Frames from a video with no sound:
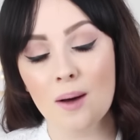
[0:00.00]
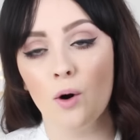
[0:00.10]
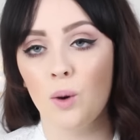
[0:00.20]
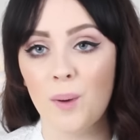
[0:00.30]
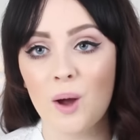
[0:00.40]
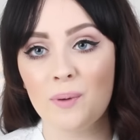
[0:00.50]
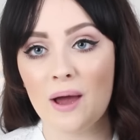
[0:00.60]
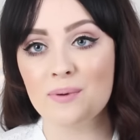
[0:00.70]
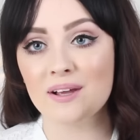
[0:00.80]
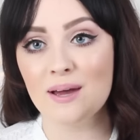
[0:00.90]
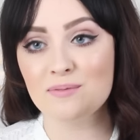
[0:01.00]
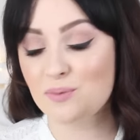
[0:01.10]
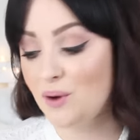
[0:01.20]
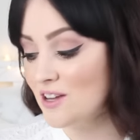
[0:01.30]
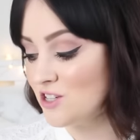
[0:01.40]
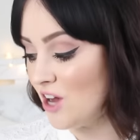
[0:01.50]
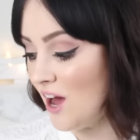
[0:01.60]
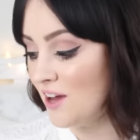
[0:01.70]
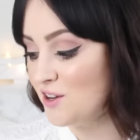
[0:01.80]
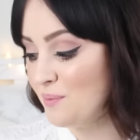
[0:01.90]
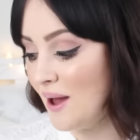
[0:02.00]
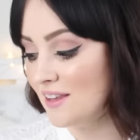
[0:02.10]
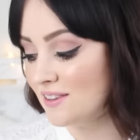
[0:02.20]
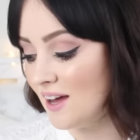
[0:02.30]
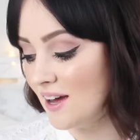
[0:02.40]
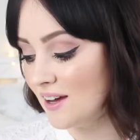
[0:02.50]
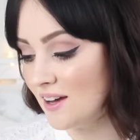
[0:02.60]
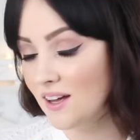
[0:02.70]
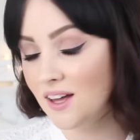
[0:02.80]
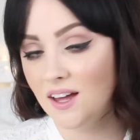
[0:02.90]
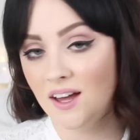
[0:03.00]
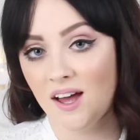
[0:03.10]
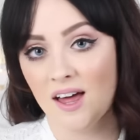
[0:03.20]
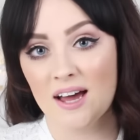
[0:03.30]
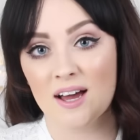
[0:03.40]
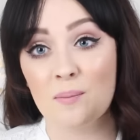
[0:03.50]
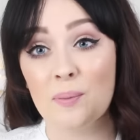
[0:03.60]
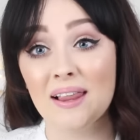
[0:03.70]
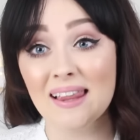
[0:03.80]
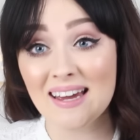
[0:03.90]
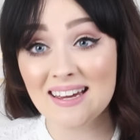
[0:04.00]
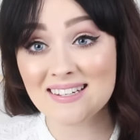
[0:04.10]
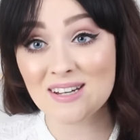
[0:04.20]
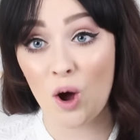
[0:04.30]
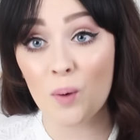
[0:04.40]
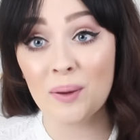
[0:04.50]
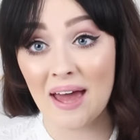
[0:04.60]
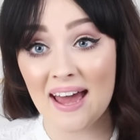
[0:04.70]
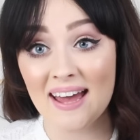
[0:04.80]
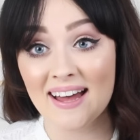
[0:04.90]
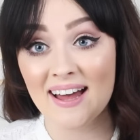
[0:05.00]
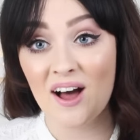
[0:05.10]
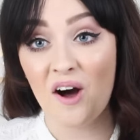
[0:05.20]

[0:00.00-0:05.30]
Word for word: or bow paperclips, which uh, you may think complete copy